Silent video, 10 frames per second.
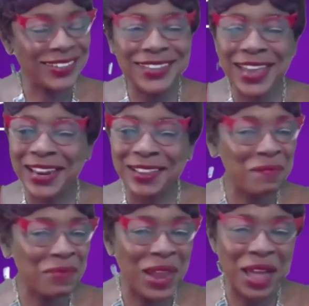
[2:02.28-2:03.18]
setting
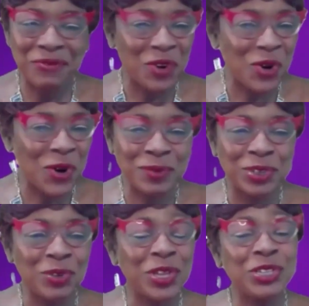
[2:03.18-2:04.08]
that platform
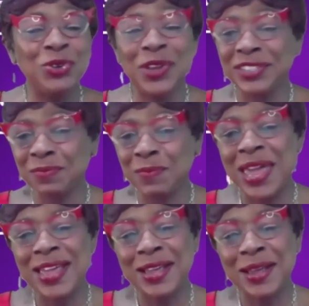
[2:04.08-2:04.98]
so that you can
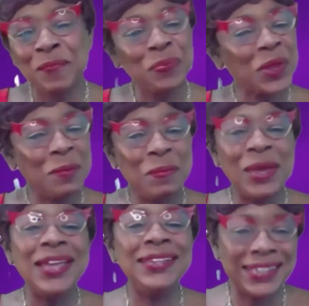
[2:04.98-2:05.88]
speak,
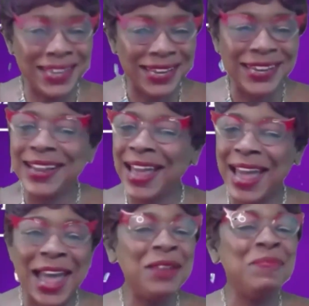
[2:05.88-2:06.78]
be seen,
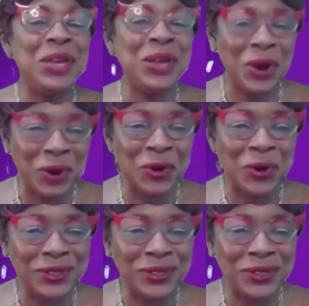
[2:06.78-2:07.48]
and be heard.